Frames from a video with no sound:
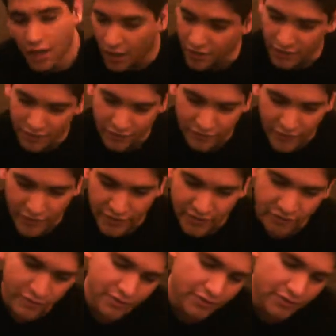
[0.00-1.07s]
Oh yes,
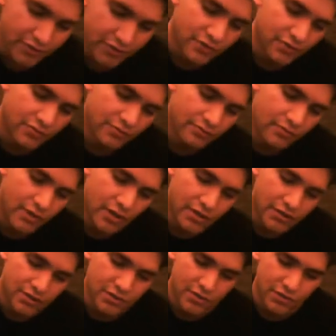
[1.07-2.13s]
Friday we didn't do
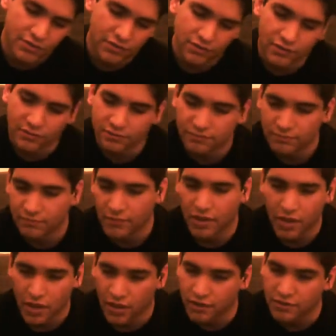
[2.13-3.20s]
much, just
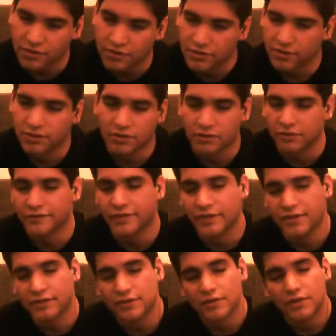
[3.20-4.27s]
hunting and all
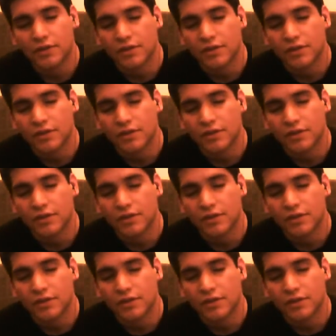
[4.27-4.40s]
that.